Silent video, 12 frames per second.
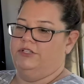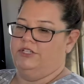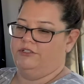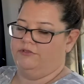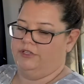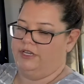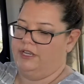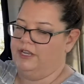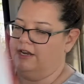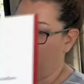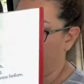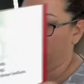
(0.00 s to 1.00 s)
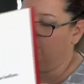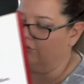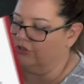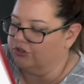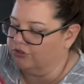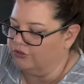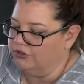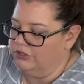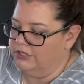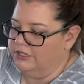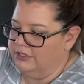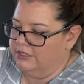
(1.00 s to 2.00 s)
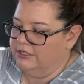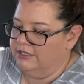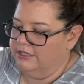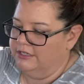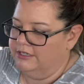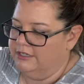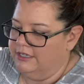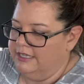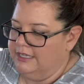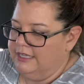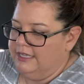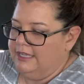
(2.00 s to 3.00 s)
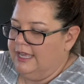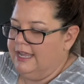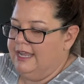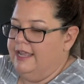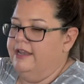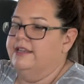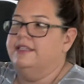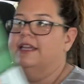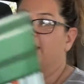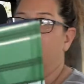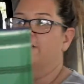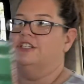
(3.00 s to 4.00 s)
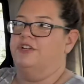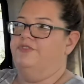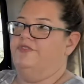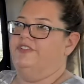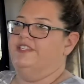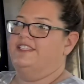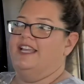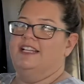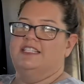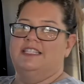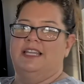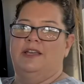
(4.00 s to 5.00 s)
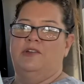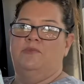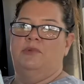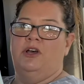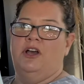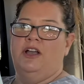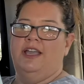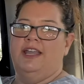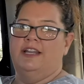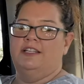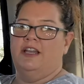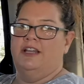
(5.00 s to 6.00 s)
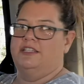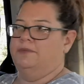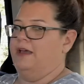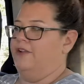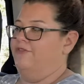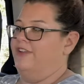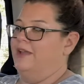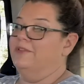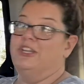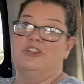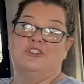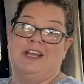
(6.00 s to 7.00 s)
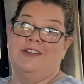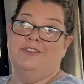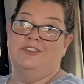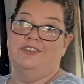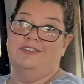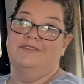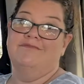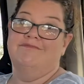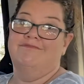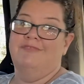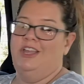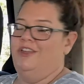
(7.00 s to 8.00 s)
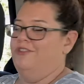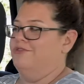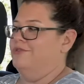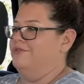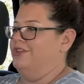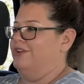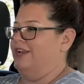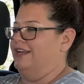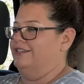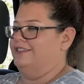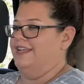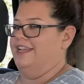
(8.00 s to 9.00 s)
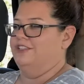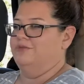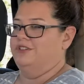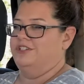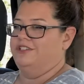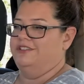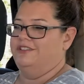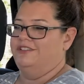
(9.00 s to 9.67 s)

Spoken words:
is really neat, as a little girl. And here's our 50 States book, and it's about a family who travels through the United States, which is